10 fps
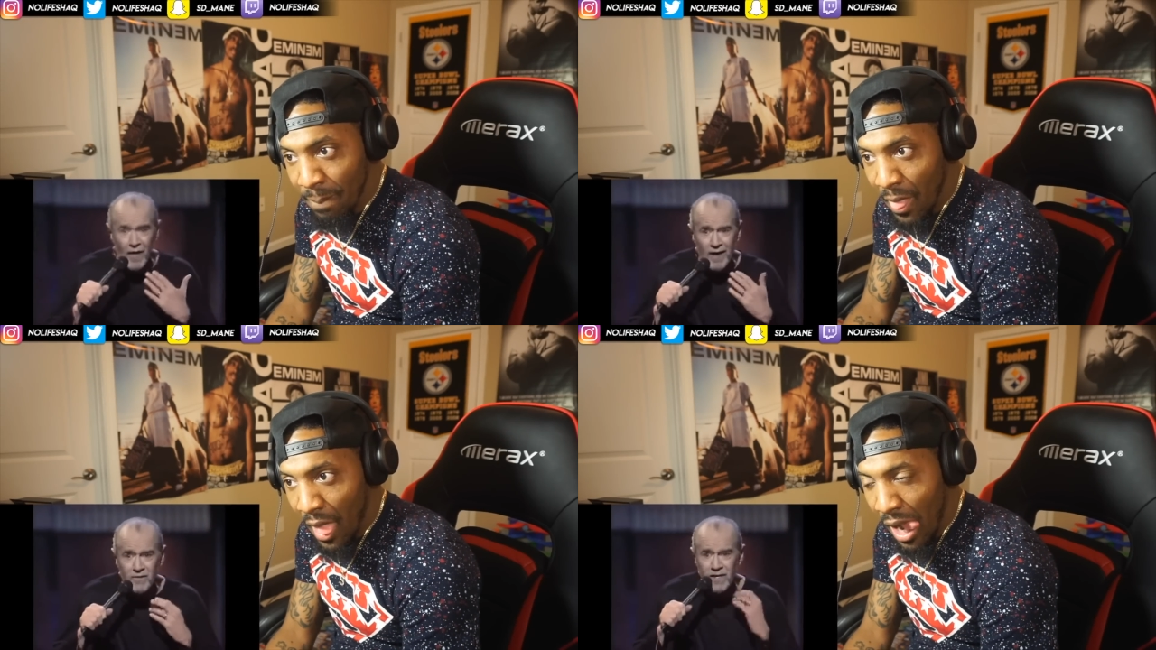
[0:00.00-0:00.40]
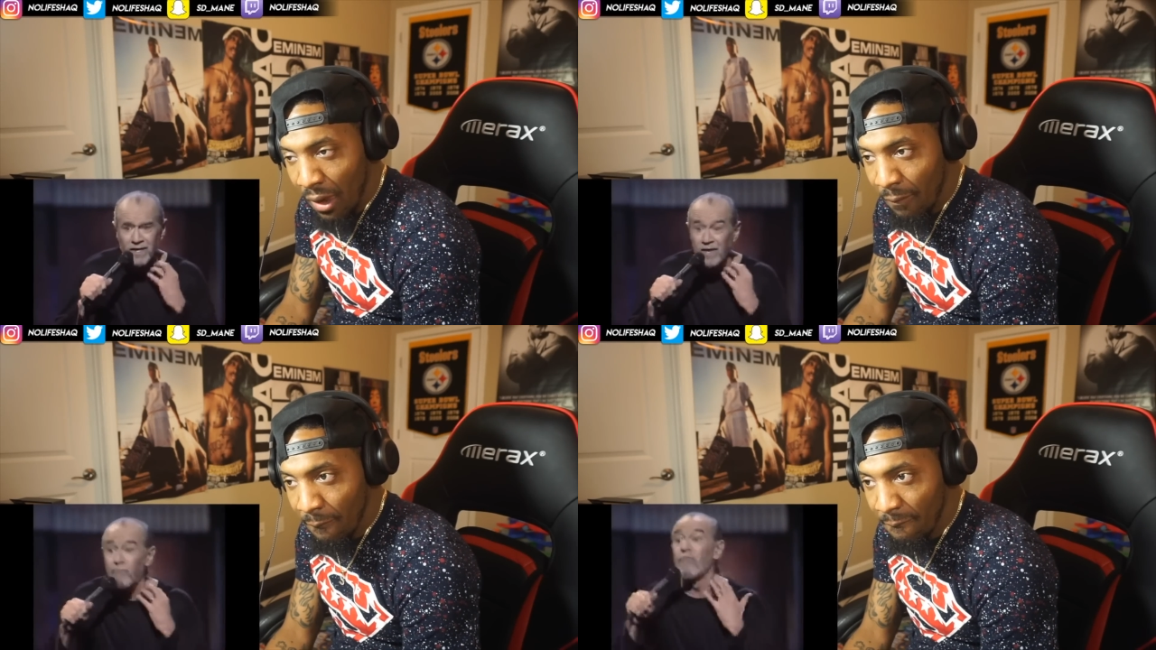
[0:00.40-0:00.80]
Speaker 1: fast and
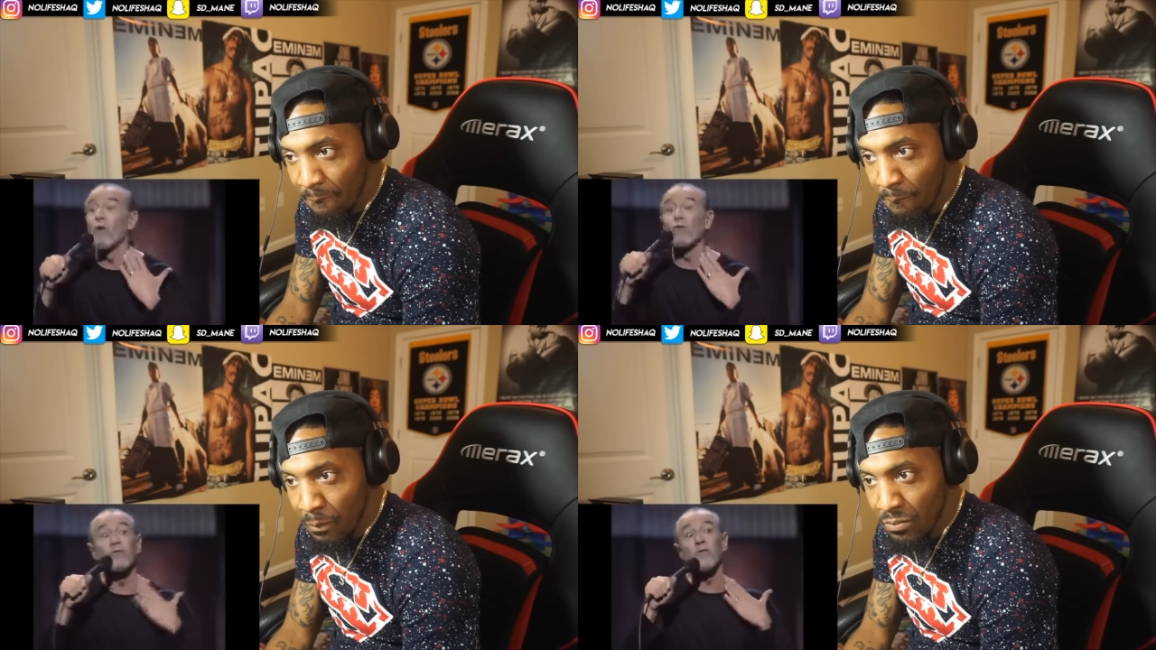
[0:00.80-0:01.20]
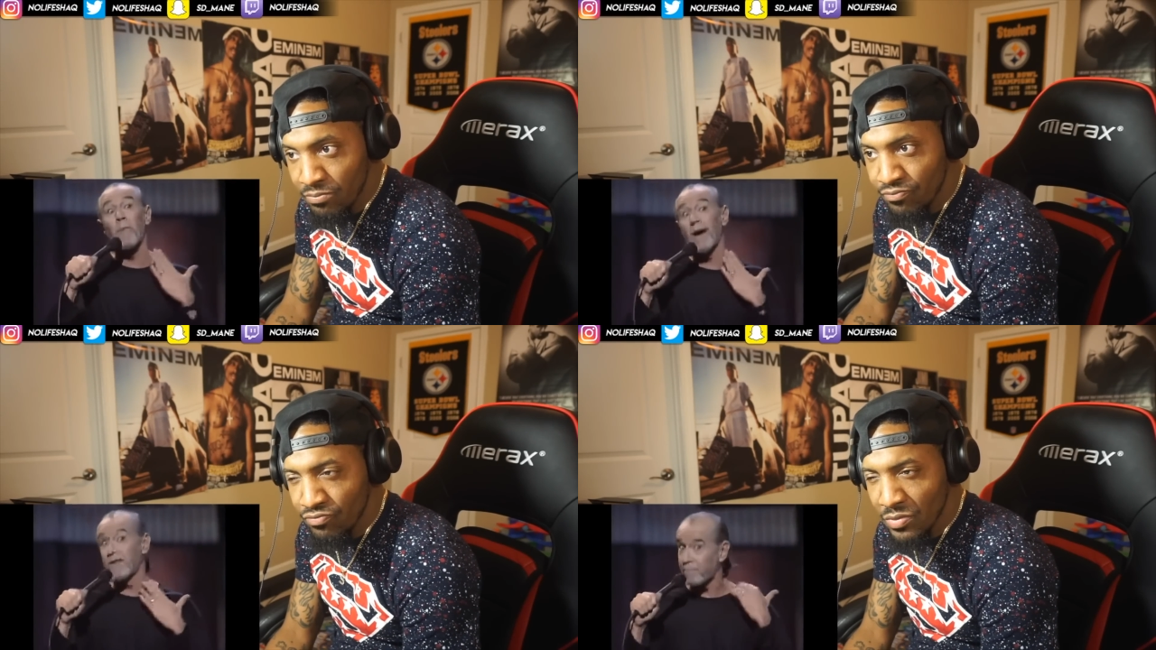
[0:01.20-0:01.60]
you get that frozen
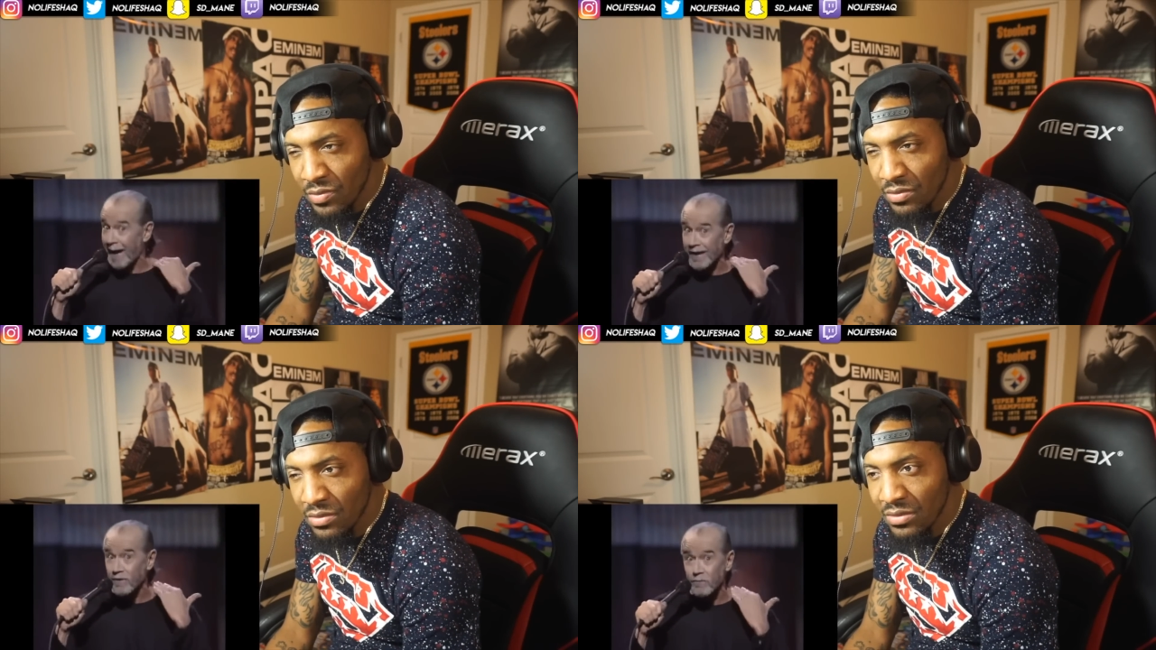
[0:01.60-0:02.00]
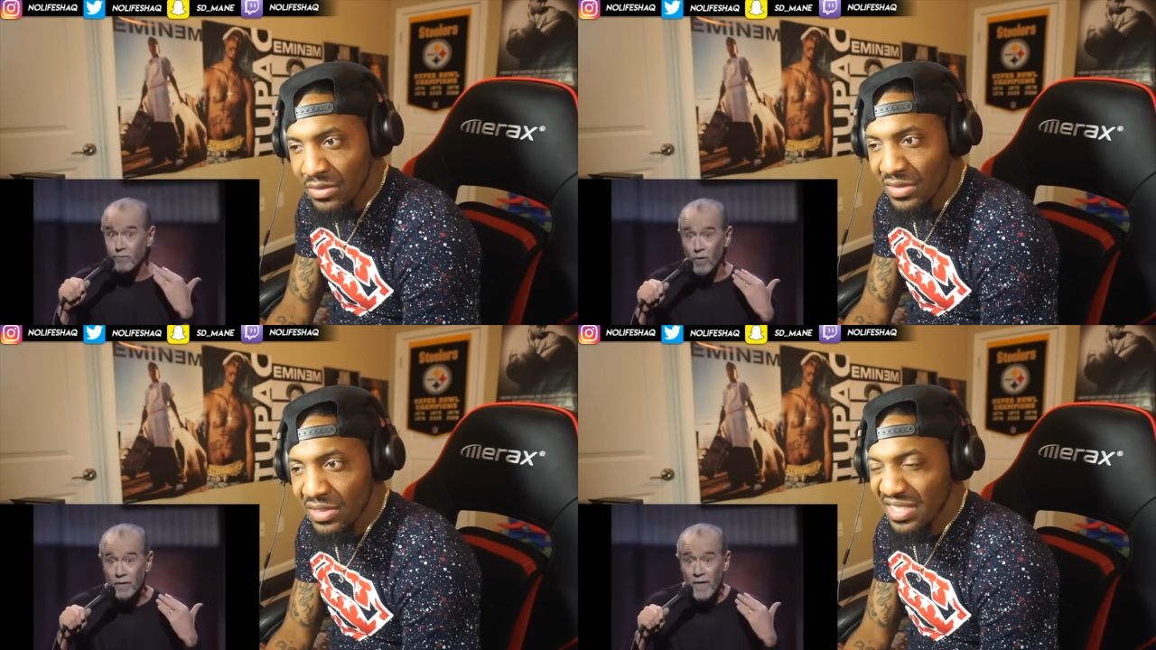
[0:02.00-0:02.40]
spot in the back of your
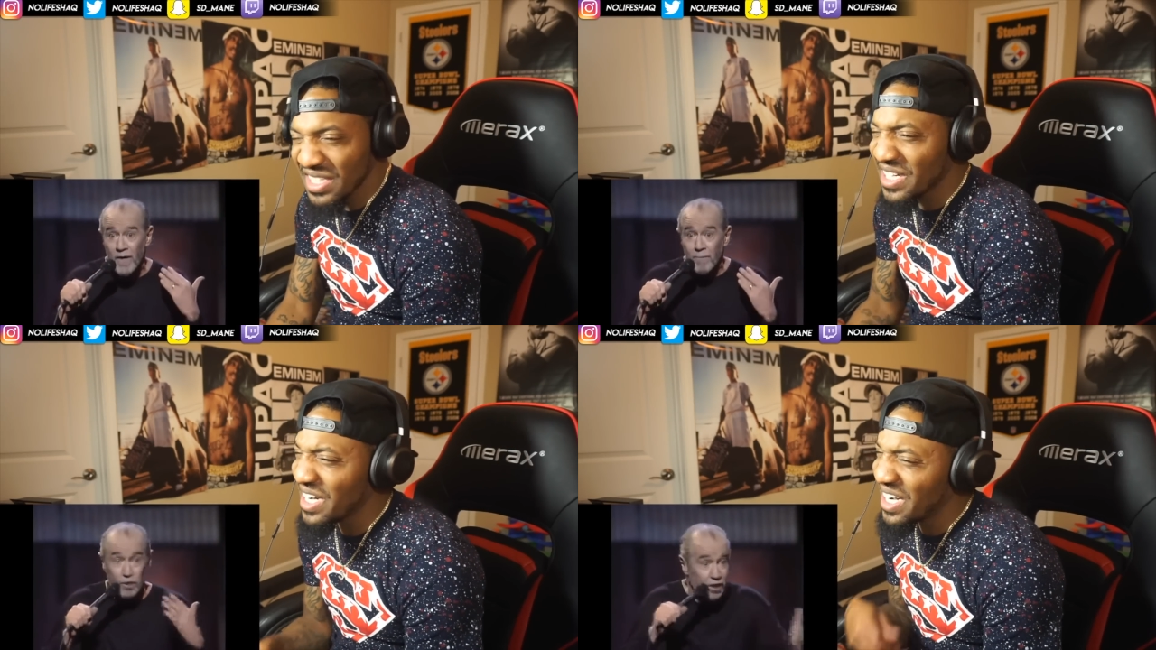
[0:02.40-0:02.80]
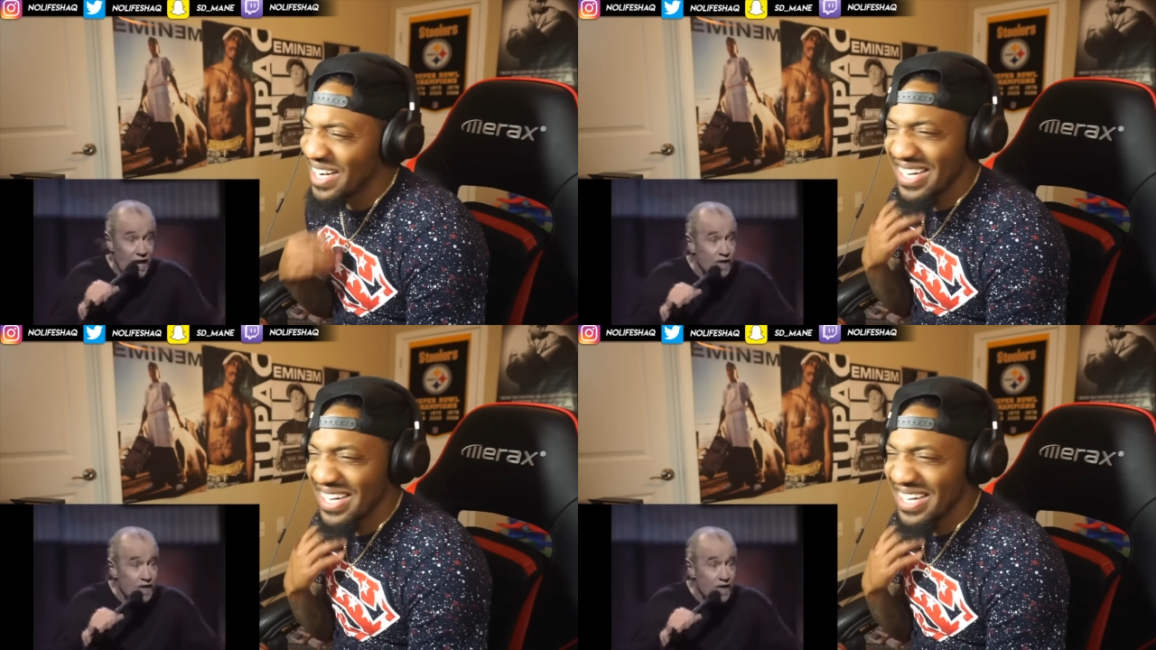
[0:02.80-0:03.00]
throat, but you ah.